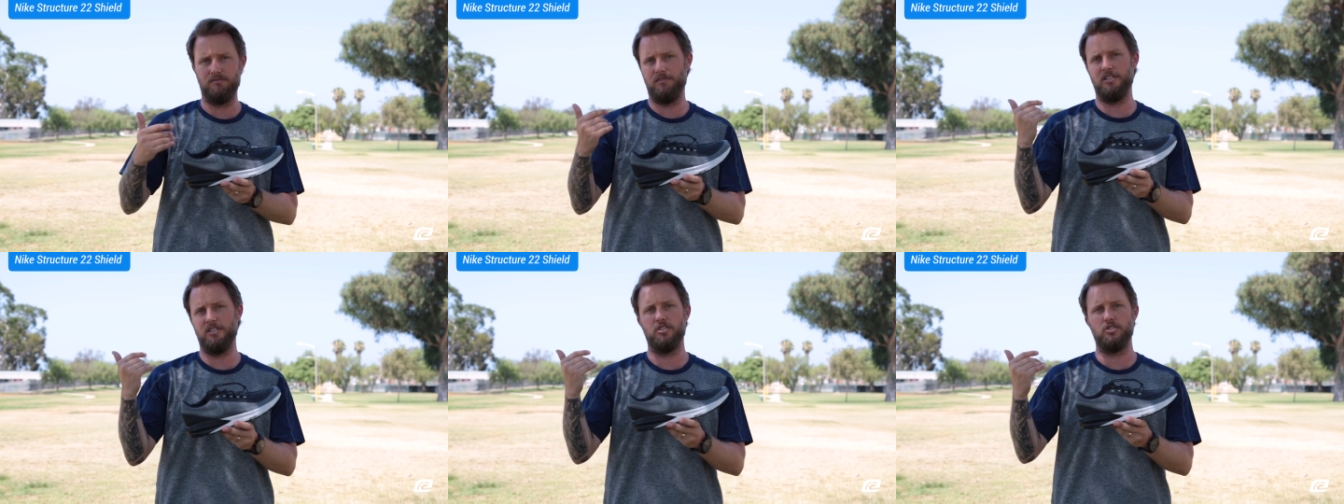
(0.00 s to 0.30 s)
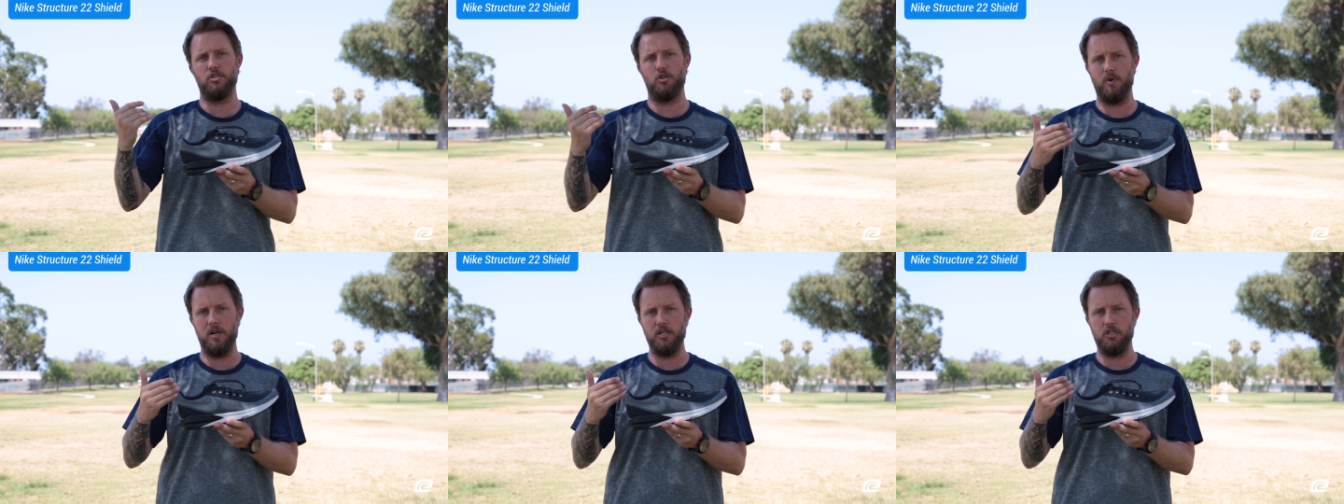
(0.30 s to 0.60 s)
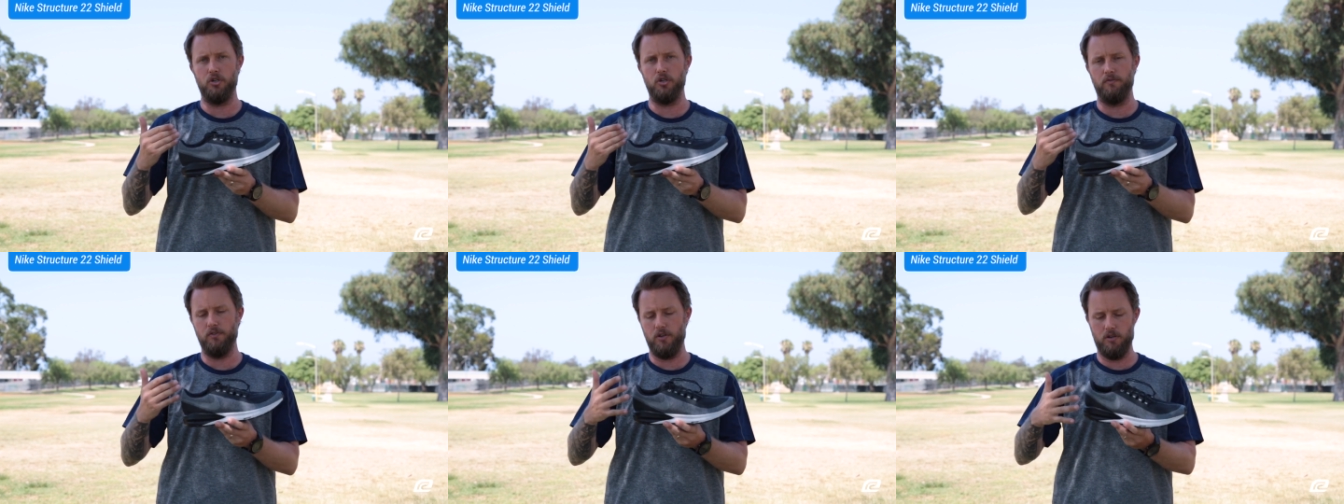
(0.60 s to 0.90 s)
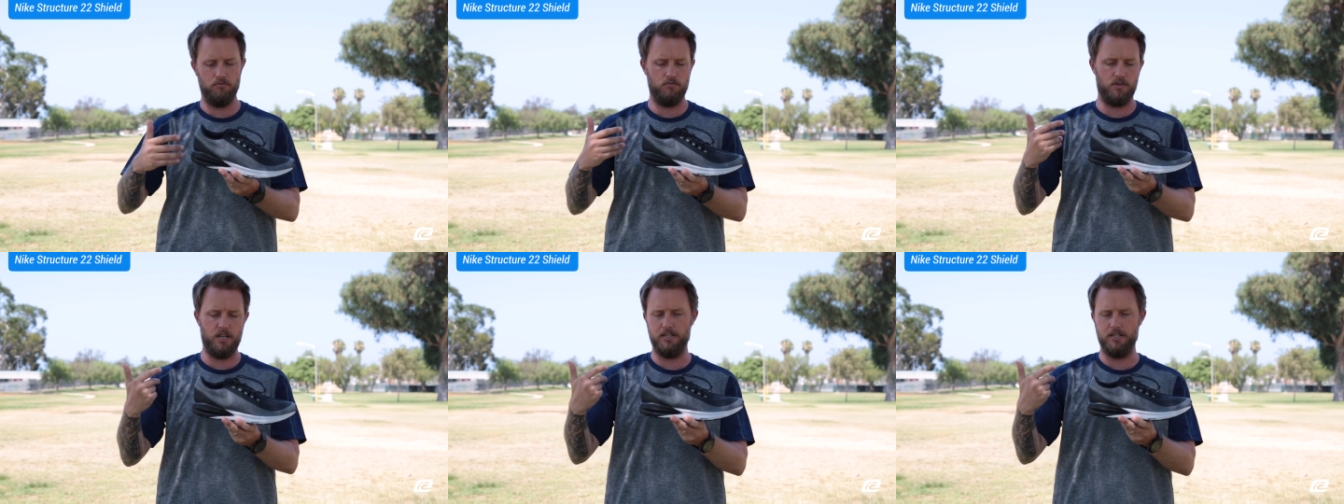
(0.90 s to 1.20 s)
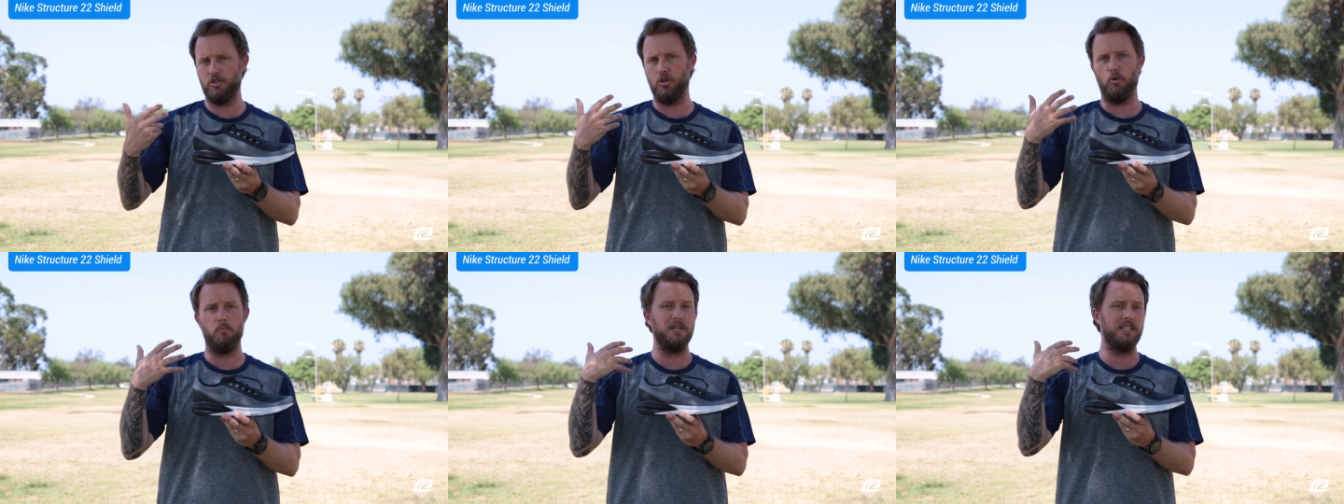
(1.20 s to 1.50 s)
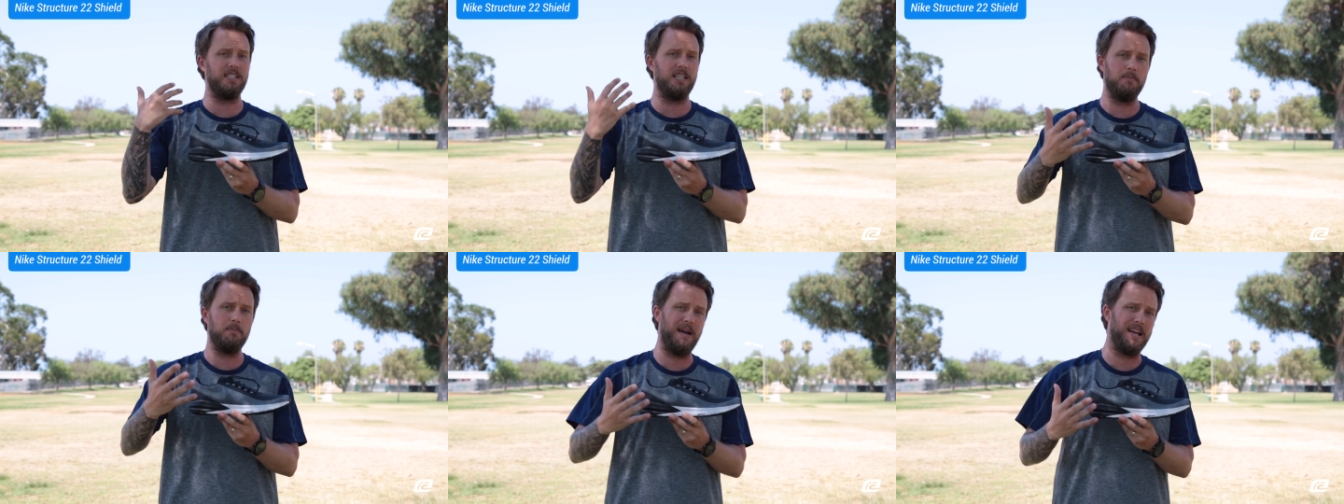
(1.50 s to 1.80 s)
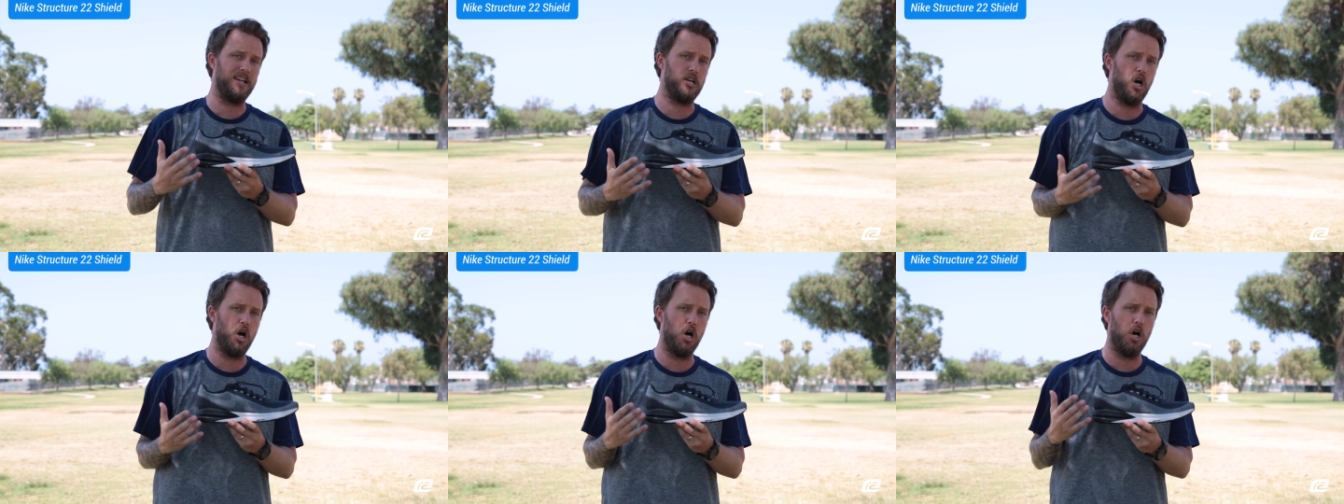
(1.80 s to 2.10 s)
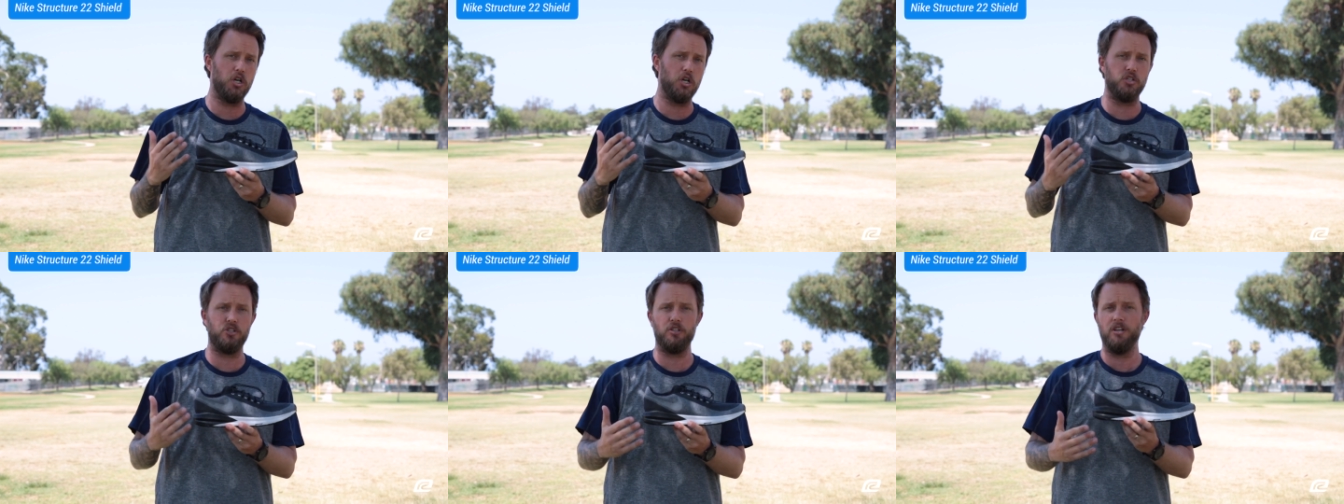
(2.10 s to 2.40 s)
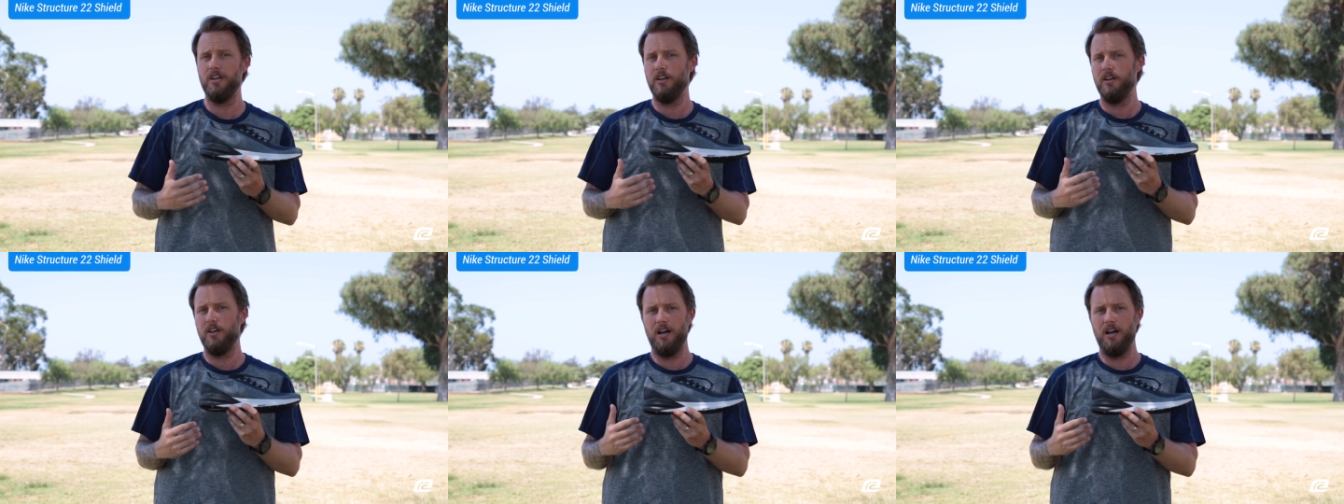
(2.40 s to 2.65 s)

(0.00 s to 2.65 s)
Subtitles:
this is a great shoe for you because you'll be seen by cars,